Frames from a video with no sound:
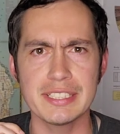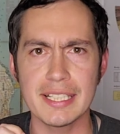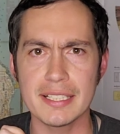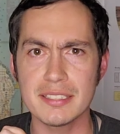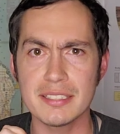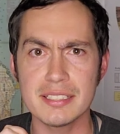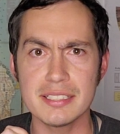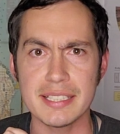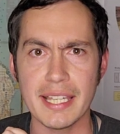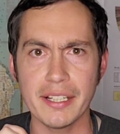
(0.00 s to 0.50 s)

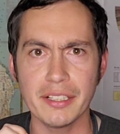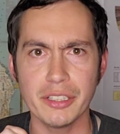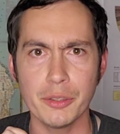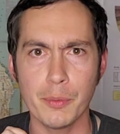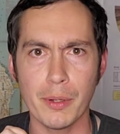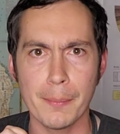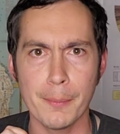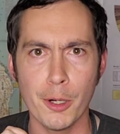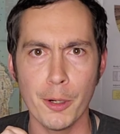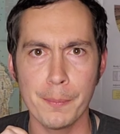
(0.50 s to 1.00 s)
That's exactly
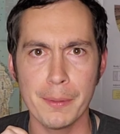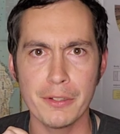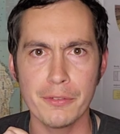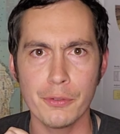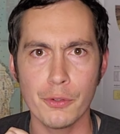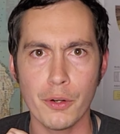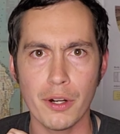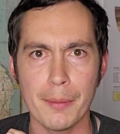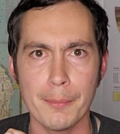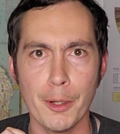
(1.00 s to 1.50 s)
what I'm hoping
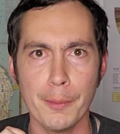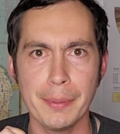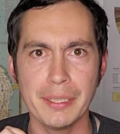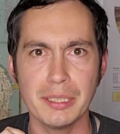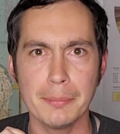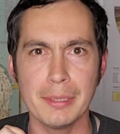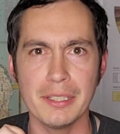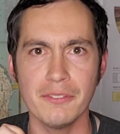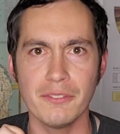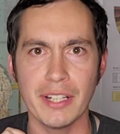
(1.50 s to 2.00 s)
for. I'm hoping
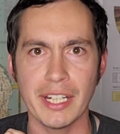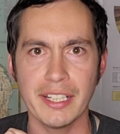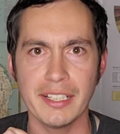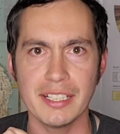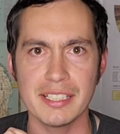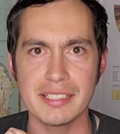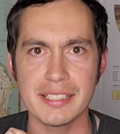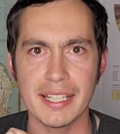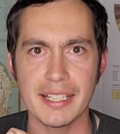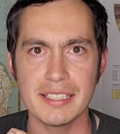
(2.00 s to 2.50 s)
to be very
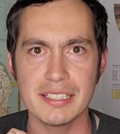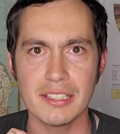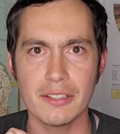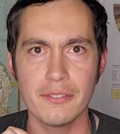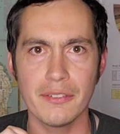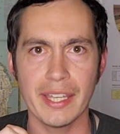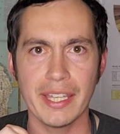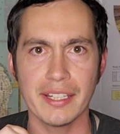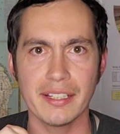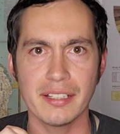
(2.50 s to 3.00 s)

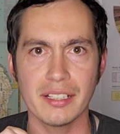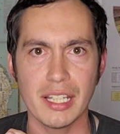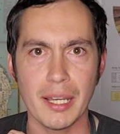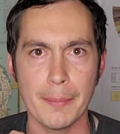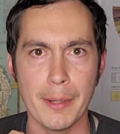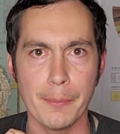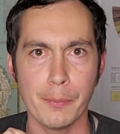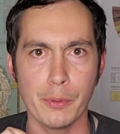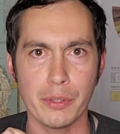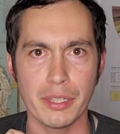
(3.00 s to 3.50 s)
decisive and come
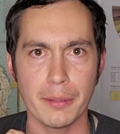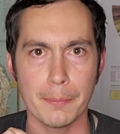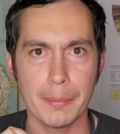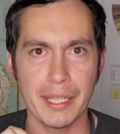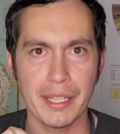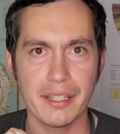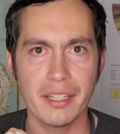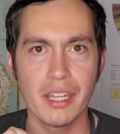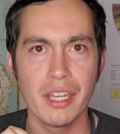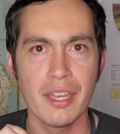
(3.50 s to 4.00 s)
up with a
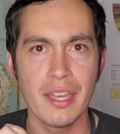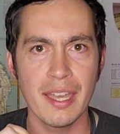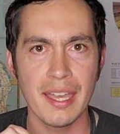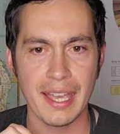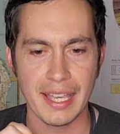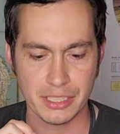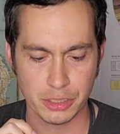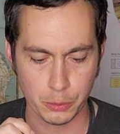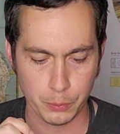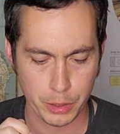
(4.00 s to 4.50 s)
pick
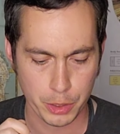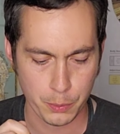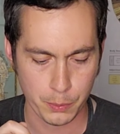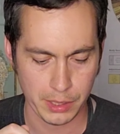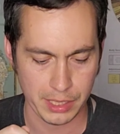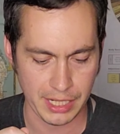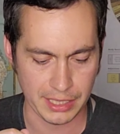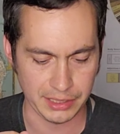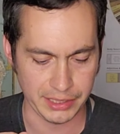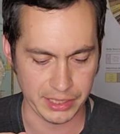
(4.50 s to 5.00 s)
as to which
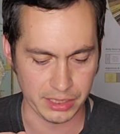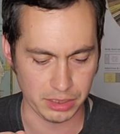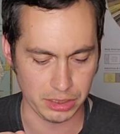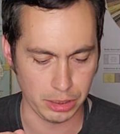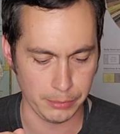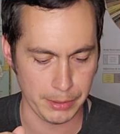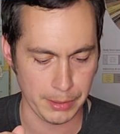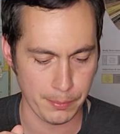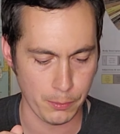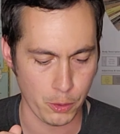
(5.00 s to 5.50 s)
one I like a
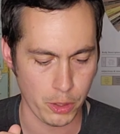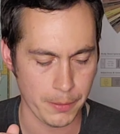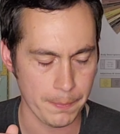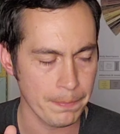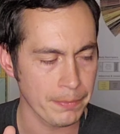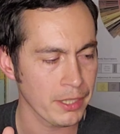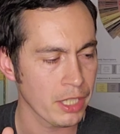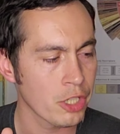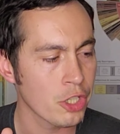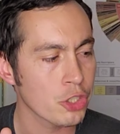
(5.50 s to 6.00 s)
little bit more.